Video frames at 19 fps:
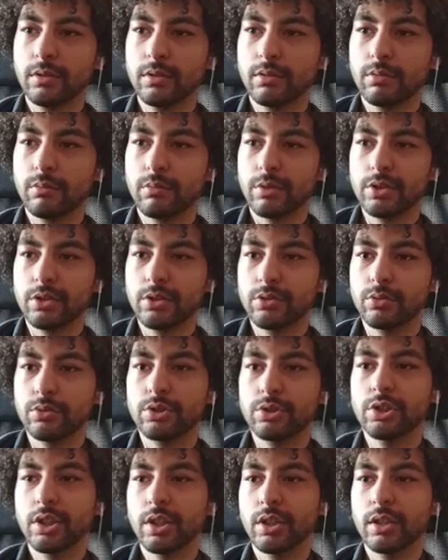wants to
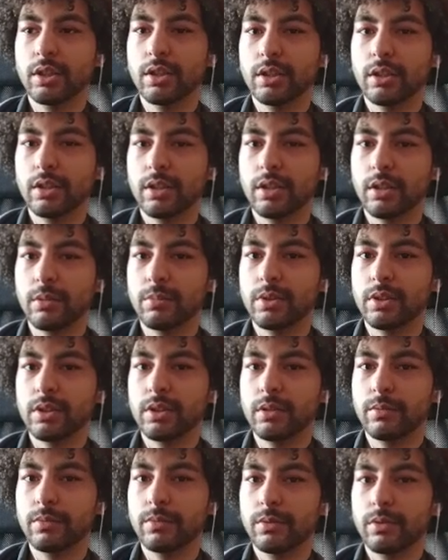share their
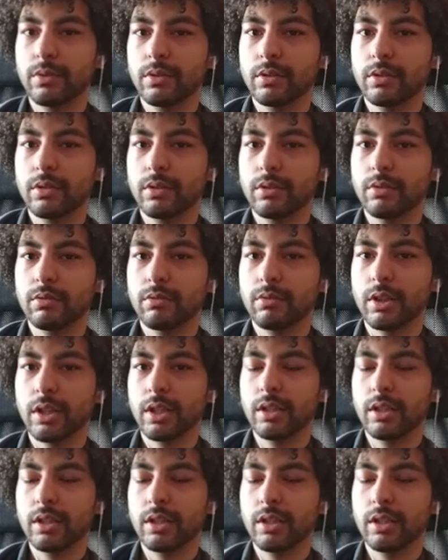belief, right?